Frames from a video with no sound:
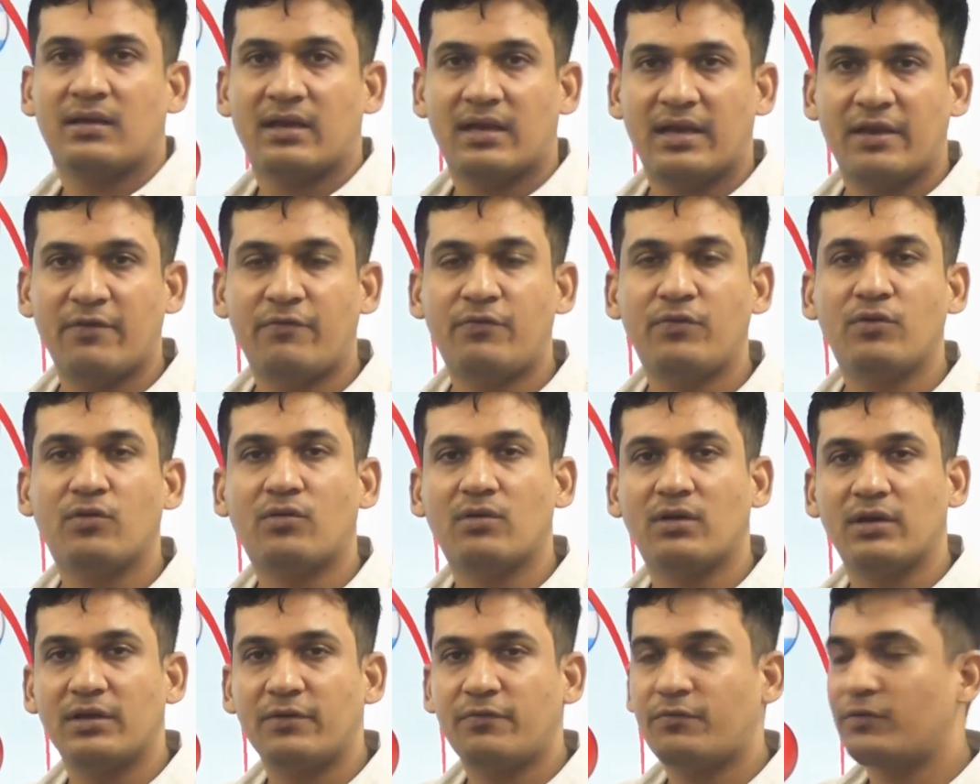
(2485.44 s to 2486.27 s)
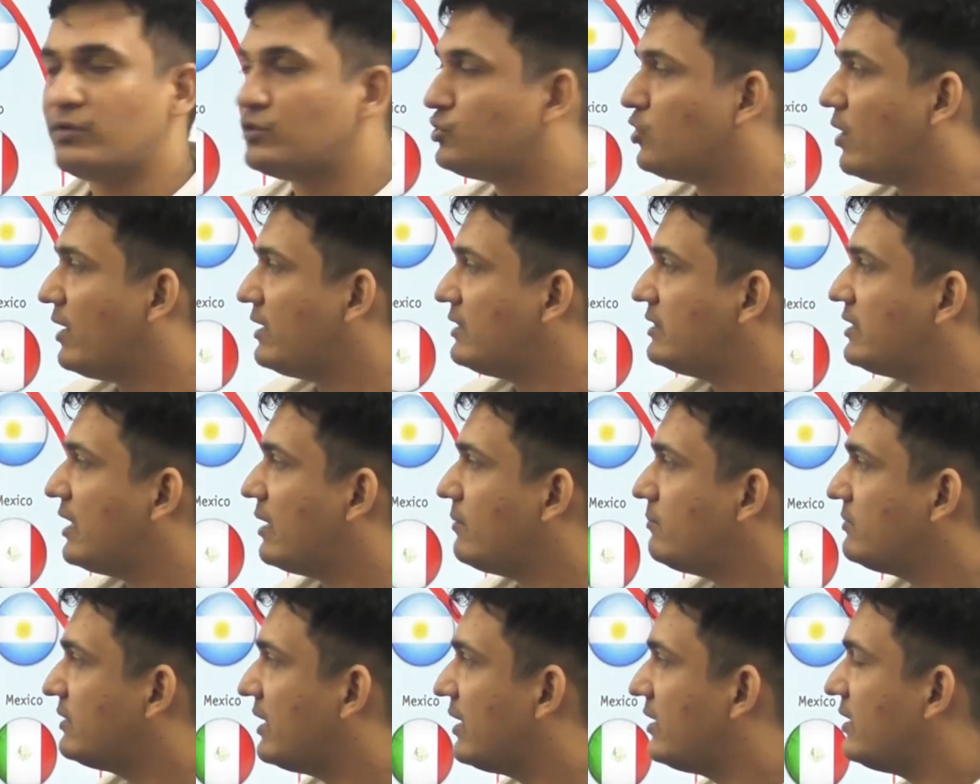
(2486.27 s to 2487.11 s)
if you join
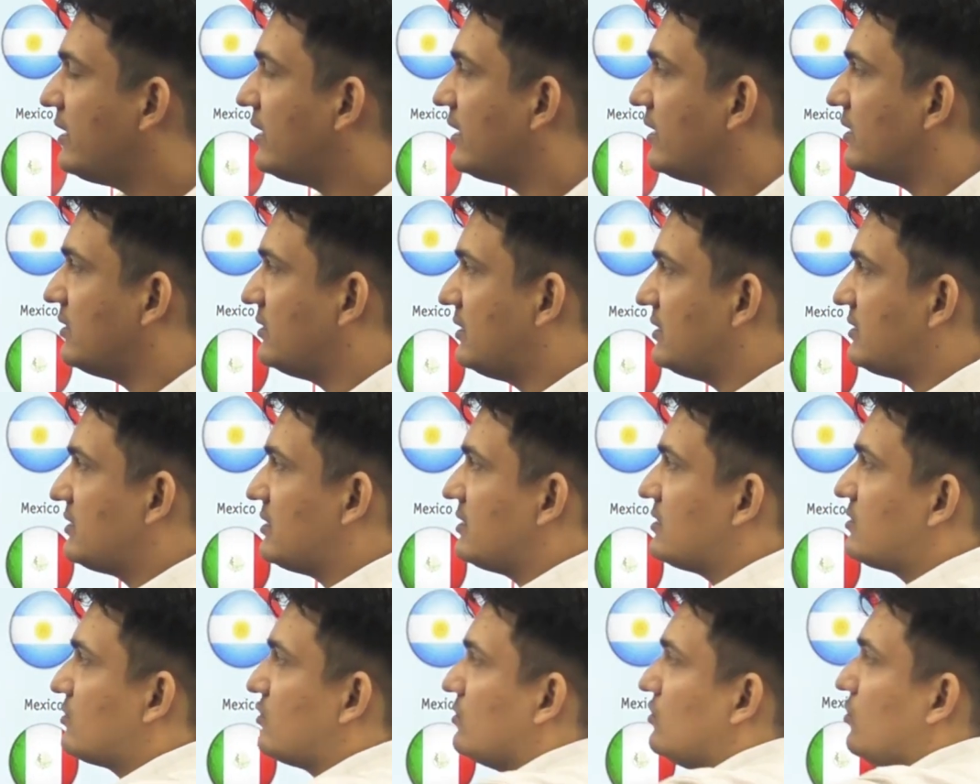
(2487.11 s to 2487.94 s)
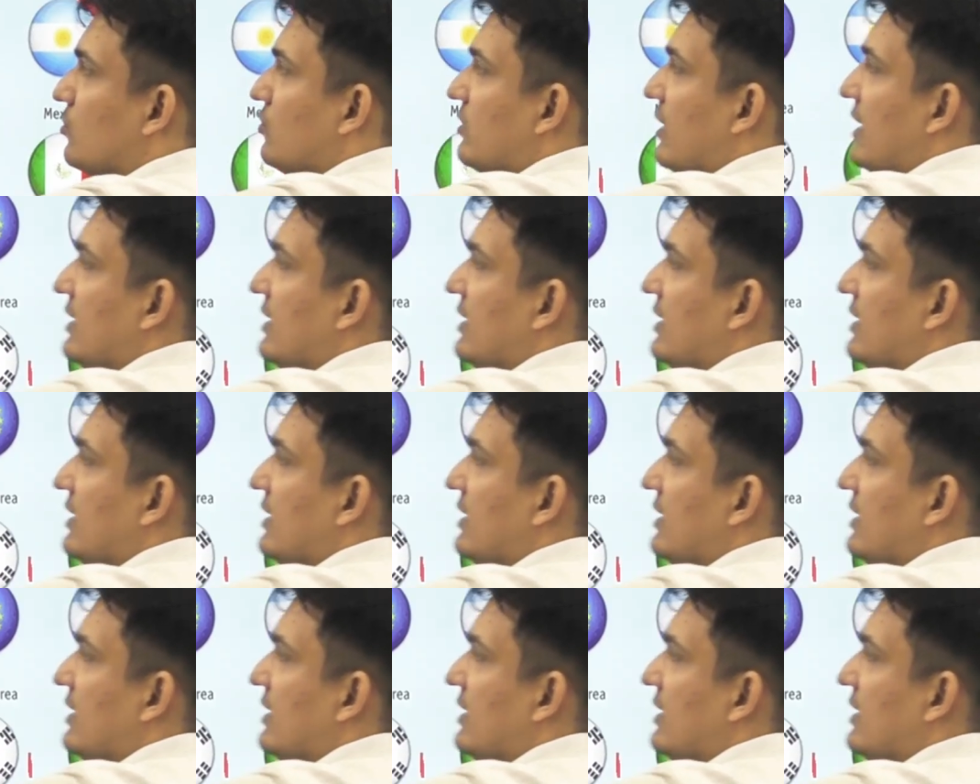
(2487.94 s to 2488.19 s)
them, then this is known